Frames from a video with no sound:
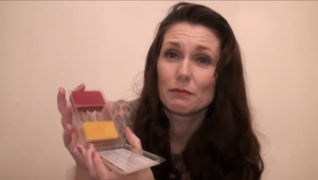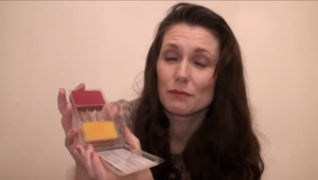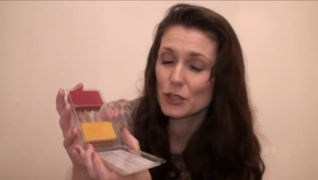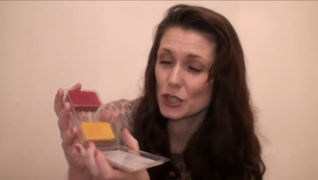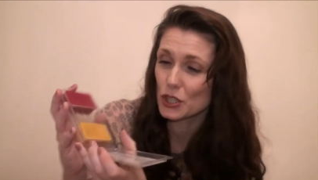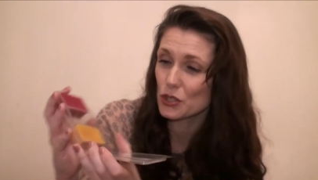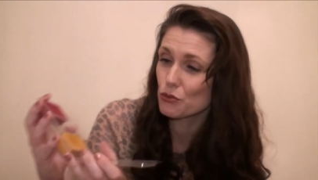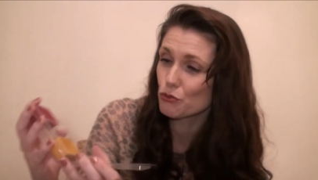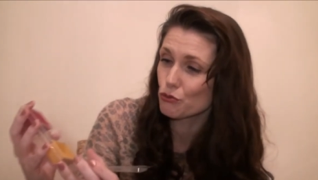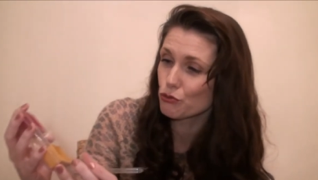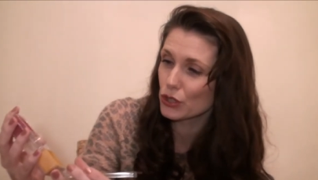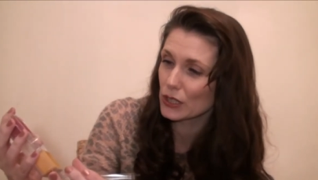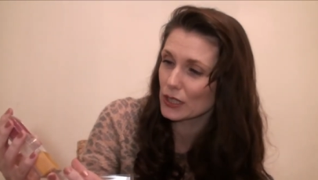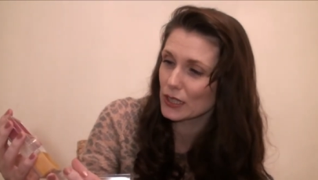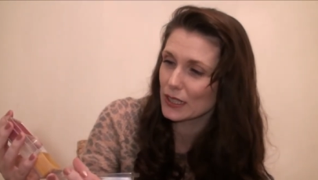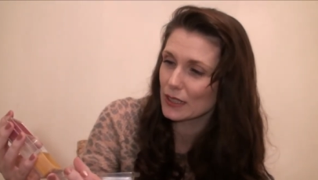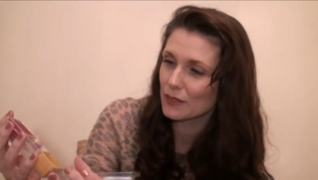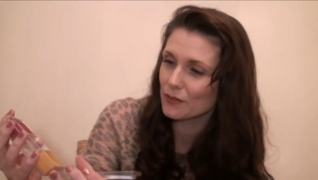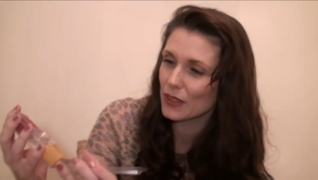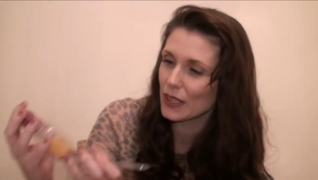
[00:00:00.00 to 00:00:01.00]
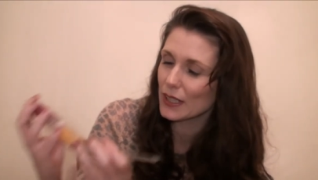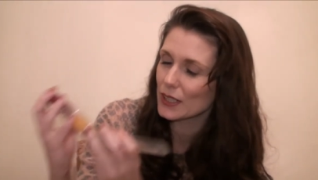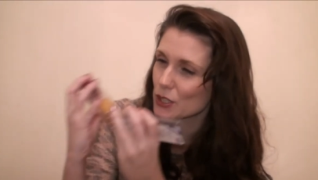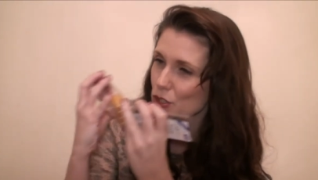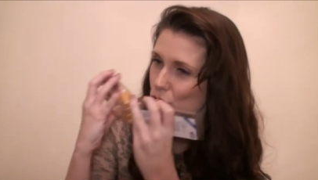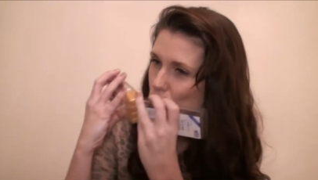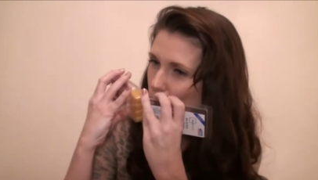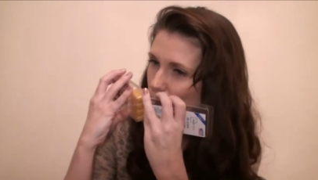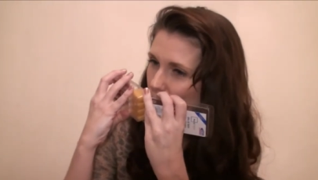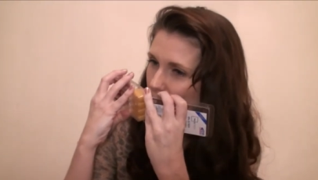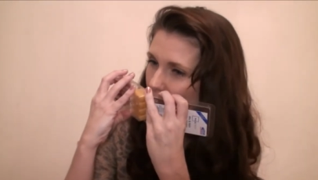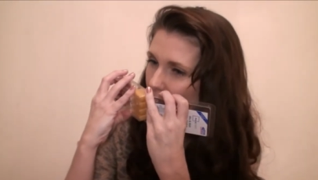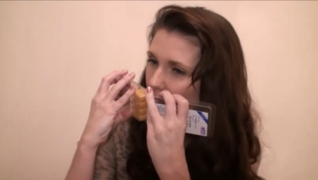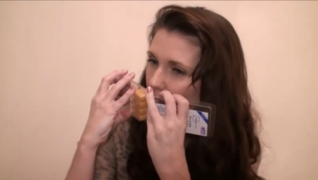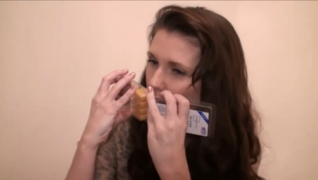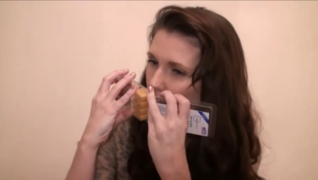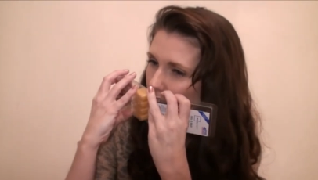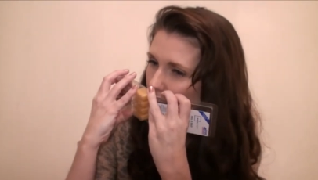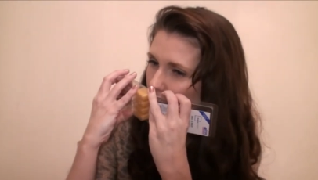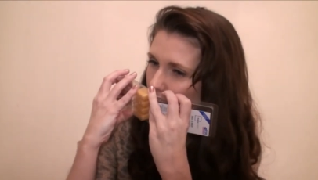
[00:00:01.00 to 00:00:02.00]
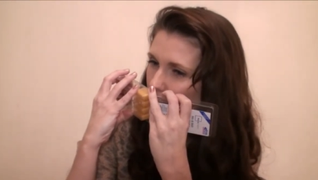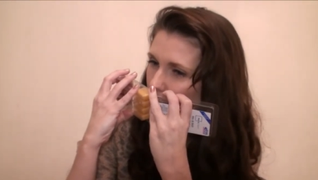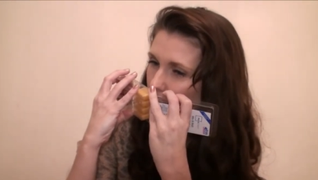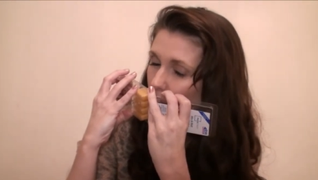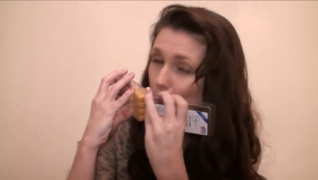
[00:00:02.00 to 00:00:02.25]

Just really very strong cinnamon.